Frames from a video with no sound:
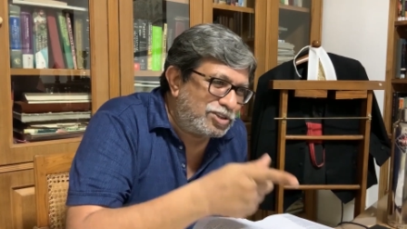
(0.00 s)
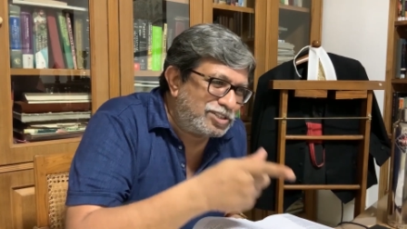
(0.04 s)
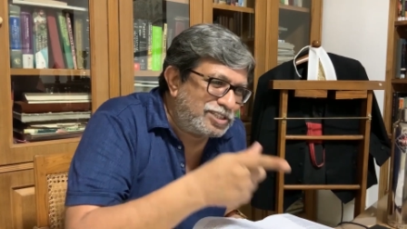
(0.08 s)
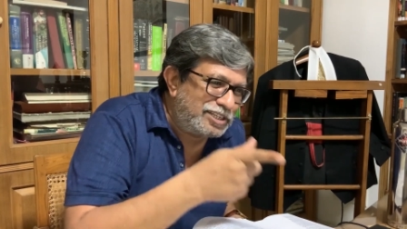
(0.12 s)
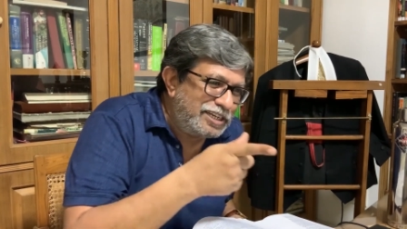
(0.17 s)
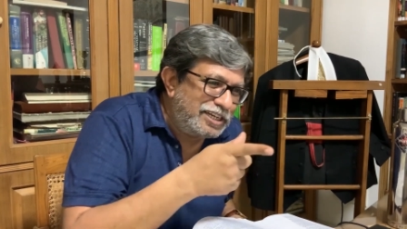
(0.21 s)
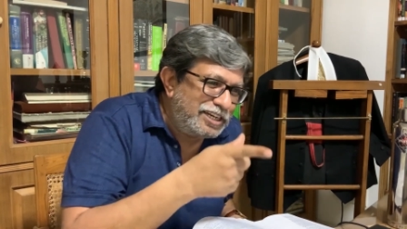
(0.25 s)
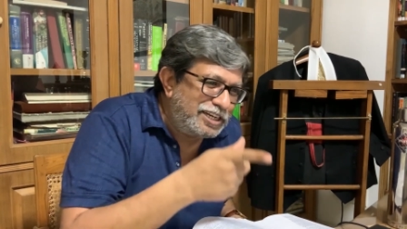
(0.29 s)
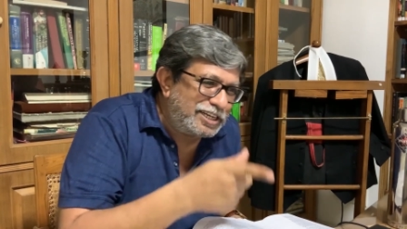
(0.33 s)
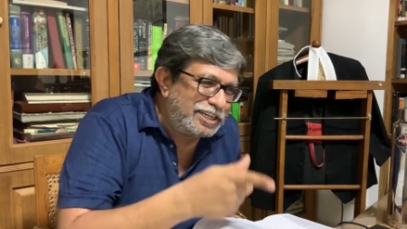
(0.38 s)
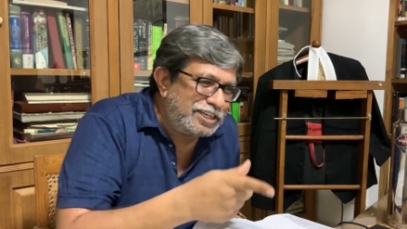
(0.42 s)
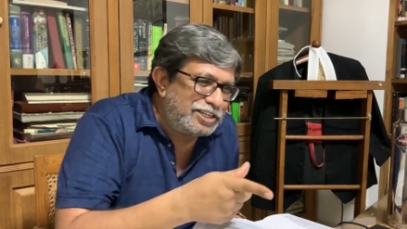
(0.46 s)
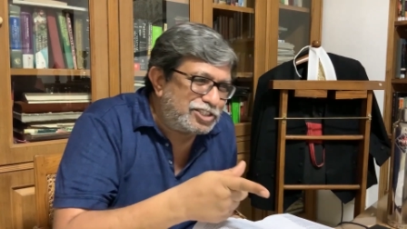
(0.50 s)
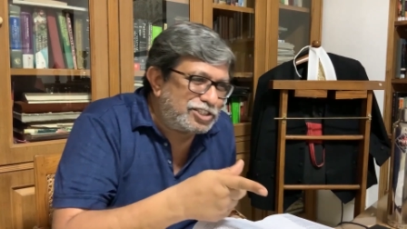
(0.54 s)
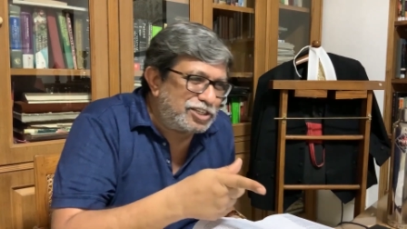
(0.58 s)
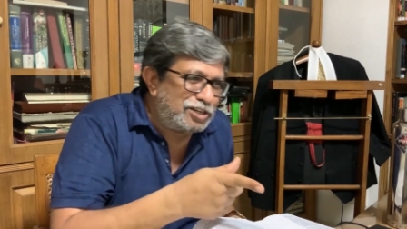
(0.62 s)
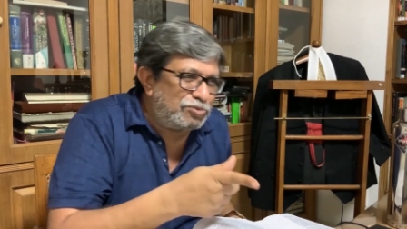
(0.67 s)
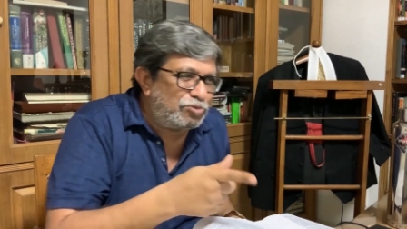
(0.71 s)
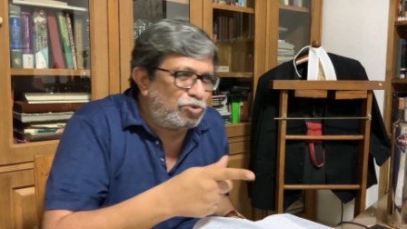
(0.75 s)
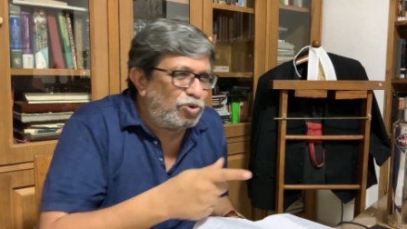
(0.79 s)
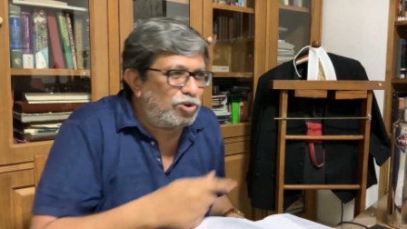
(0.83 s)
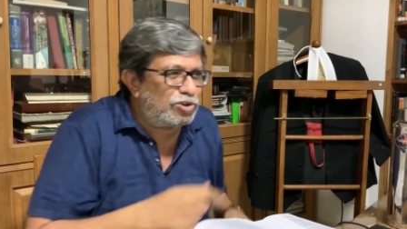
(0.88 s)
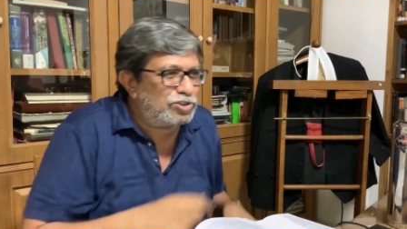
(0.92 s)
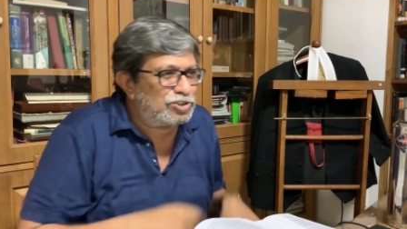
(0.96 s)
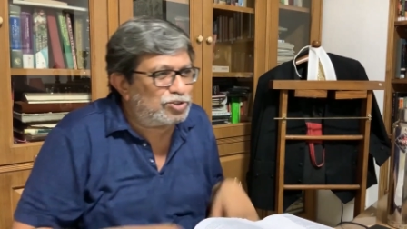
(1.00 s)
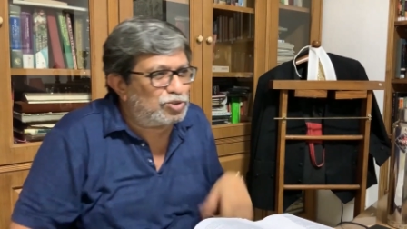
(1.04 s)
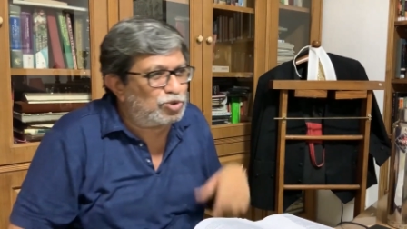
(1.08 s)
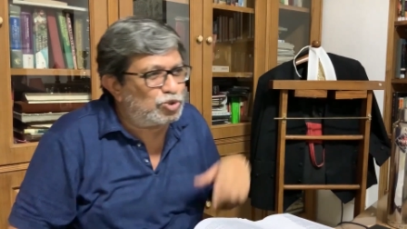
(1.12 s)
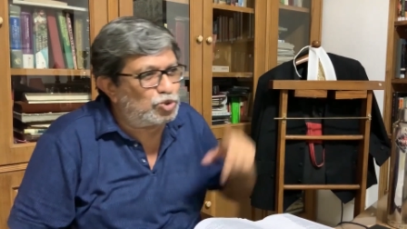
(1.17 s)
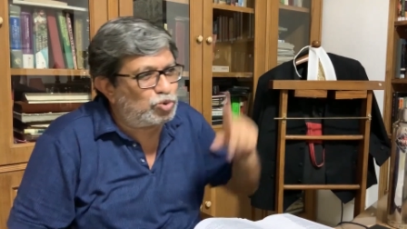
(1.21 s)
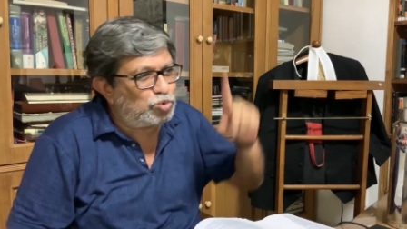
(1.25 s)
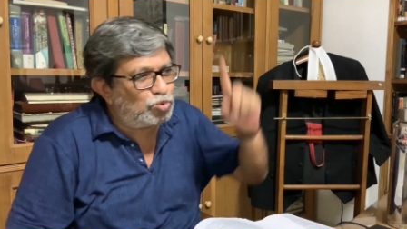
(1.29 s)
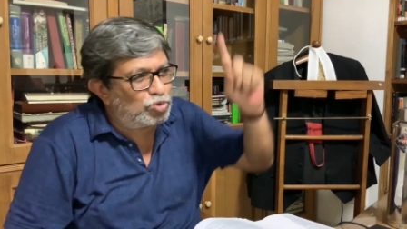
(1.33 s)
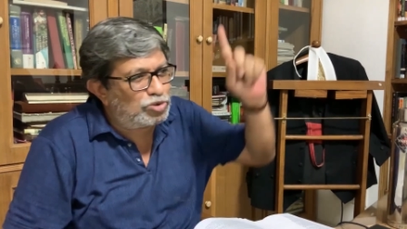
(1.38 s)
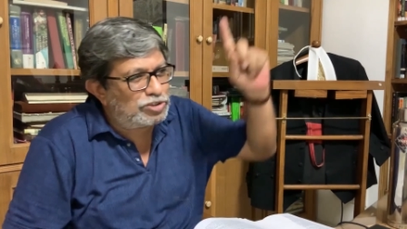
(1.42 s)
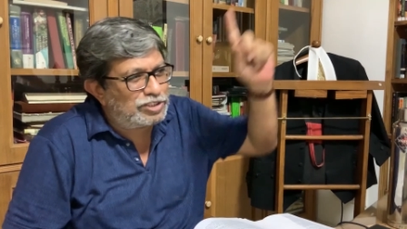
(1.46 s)
the intention was to
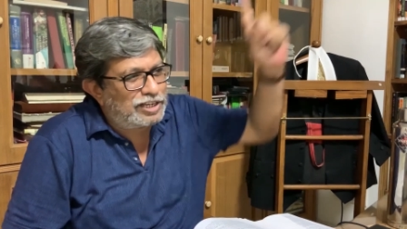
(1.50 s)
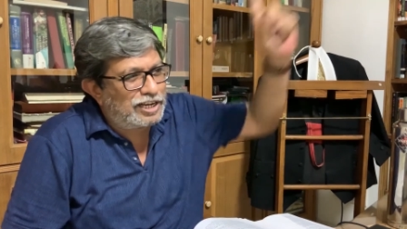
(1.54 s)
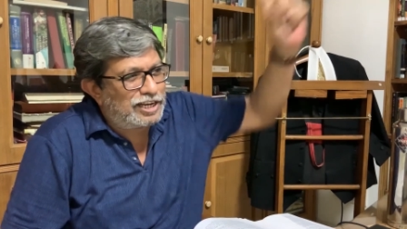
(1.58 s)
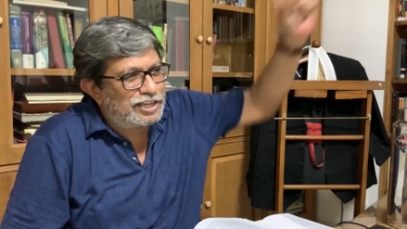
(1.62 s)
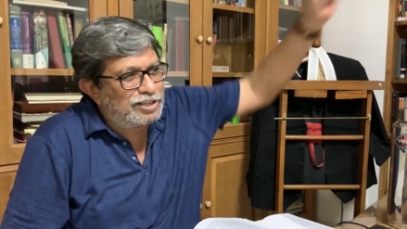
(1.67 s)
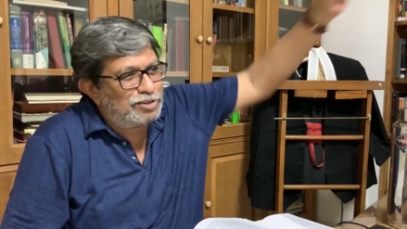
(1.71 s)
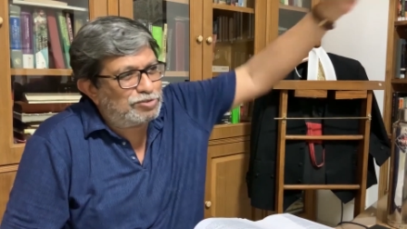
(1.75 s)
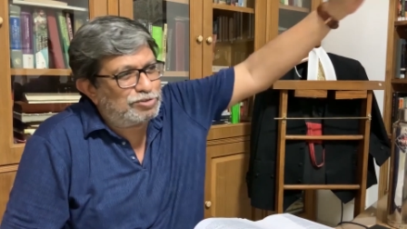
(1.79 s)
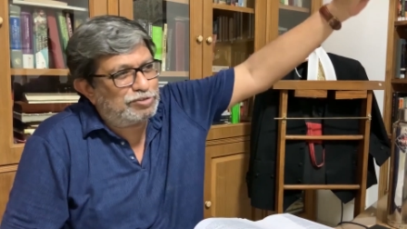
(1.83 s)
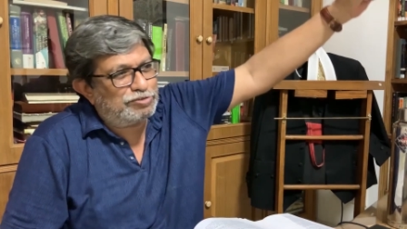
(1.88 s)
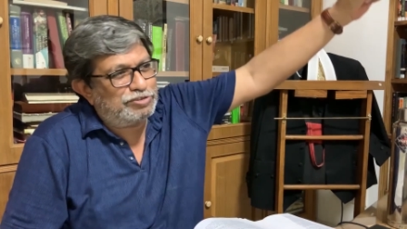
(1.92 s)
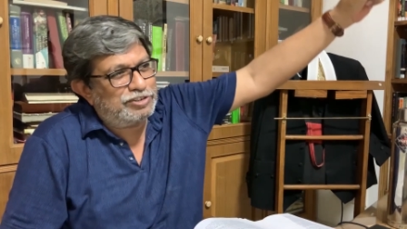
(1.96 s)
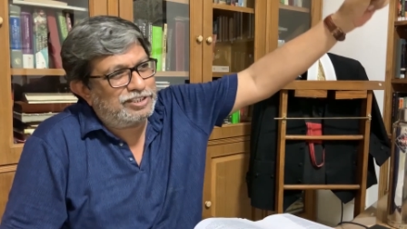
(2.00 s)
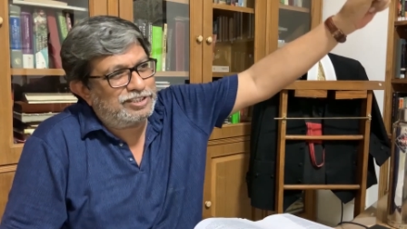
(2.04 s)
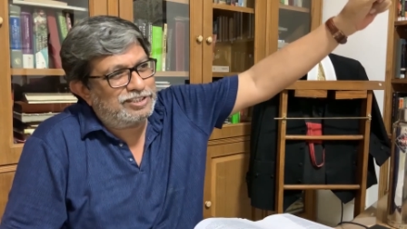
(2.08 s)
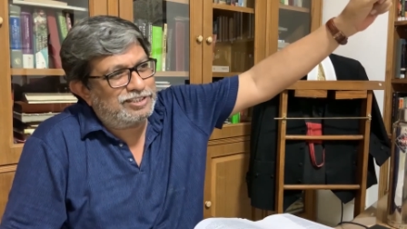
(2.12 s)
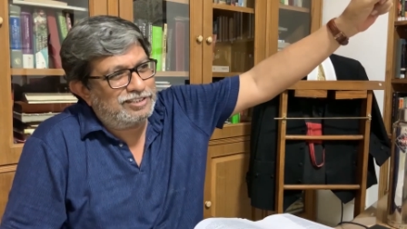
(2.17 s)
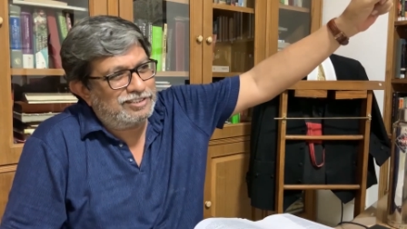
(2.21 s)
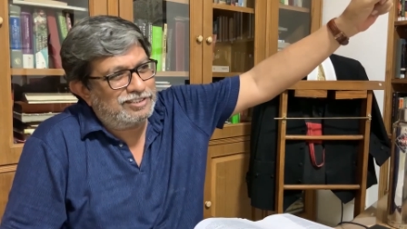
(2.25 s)
shoot the eye of the fish.